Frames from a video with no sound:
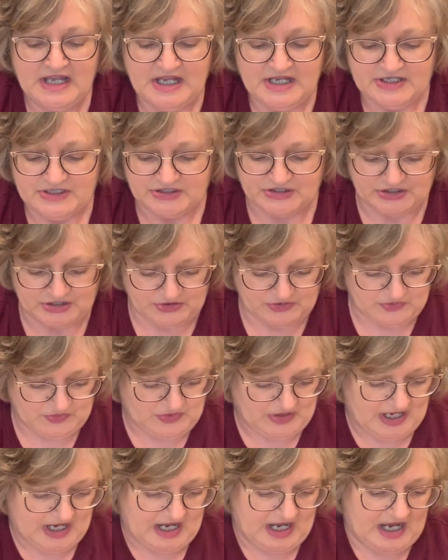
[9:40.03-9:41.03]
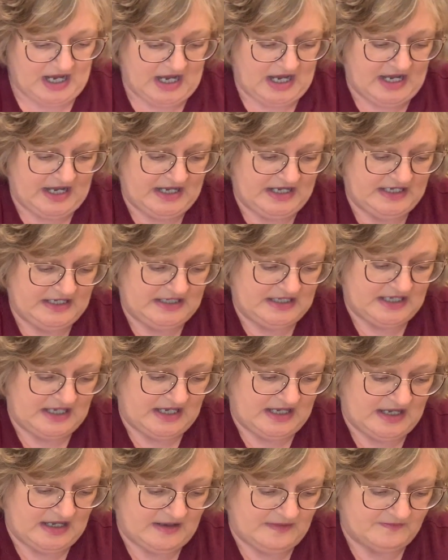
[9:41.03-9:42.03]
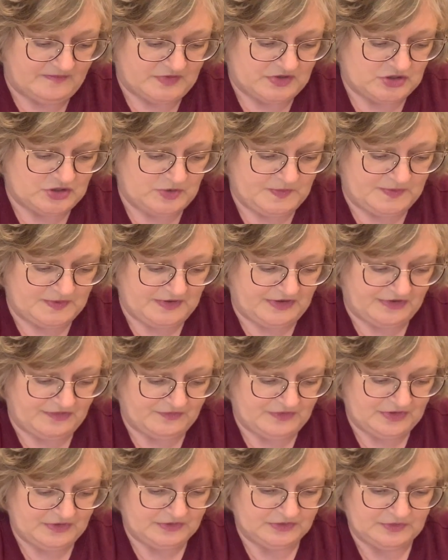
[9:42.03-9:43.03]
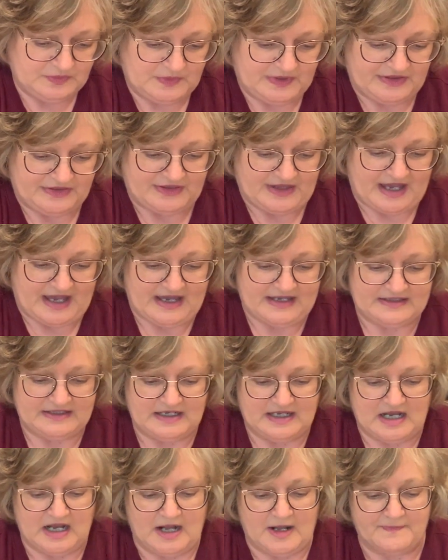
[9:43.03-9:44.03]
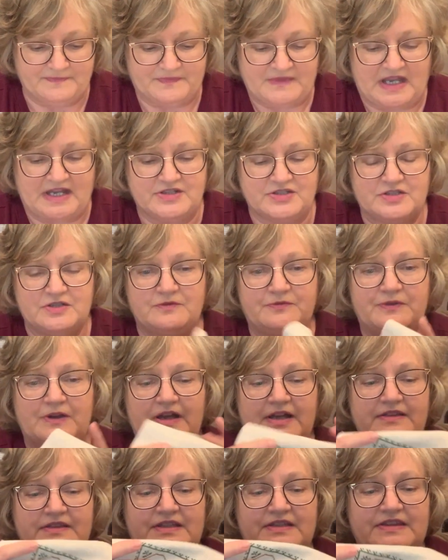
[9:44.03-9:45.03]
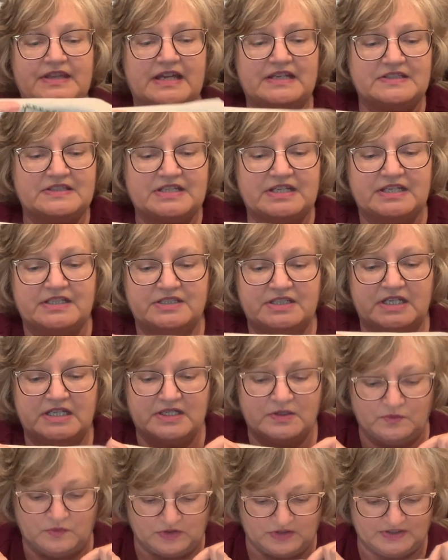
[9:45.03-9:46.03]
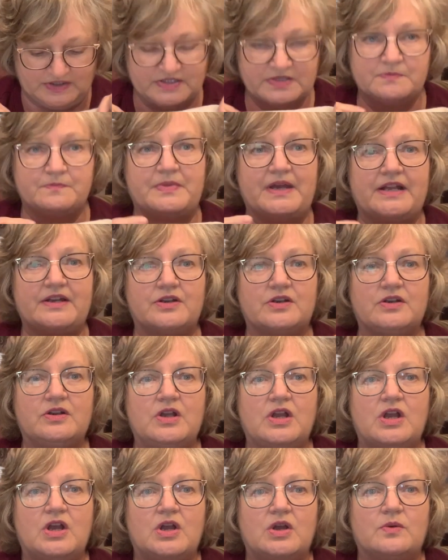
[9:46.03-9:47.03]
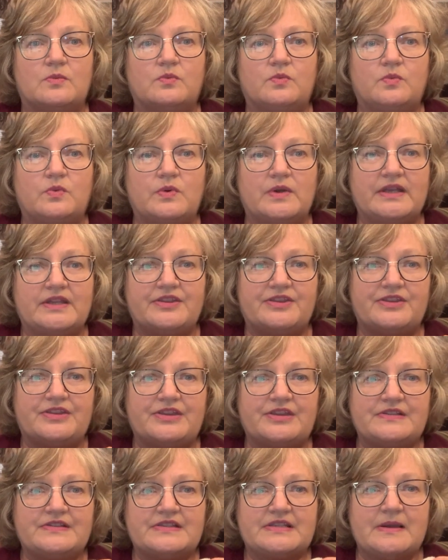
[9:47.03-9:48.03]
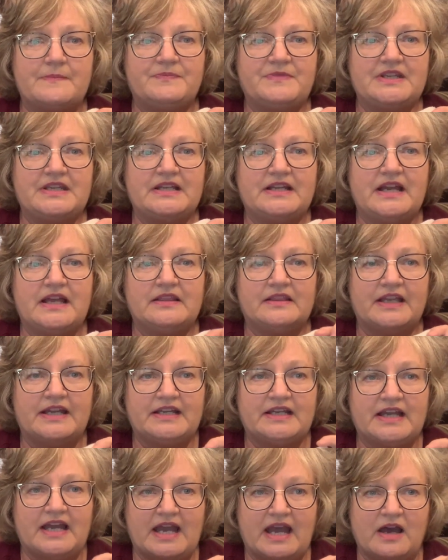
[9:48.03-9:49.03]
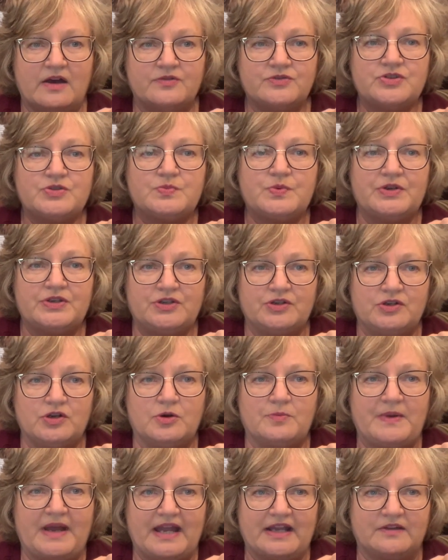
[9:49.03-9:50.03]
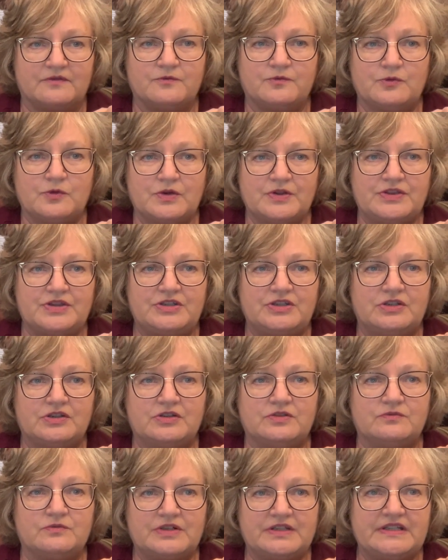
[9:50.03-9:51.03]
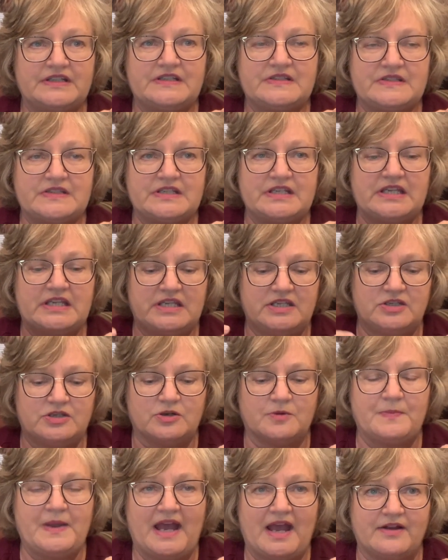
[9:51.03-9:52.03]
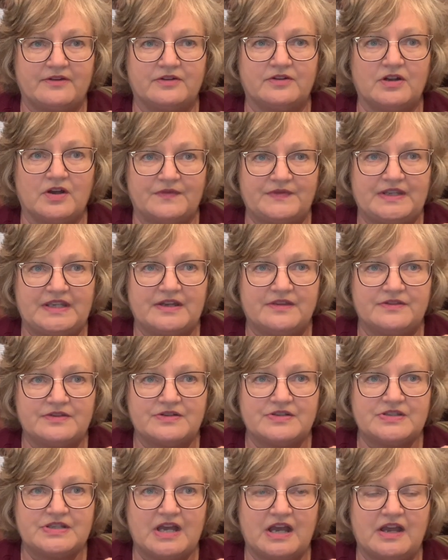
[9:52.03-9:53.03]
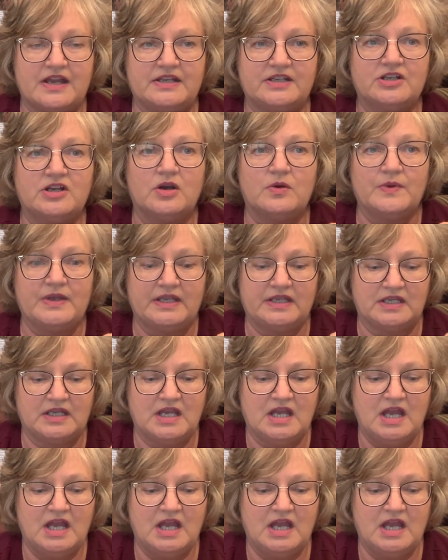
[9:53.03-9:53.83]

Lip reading: So I am super thrilled with that. I do find that that technique works better with something like a house where you go back and forth and you can really see your pattern on the other side going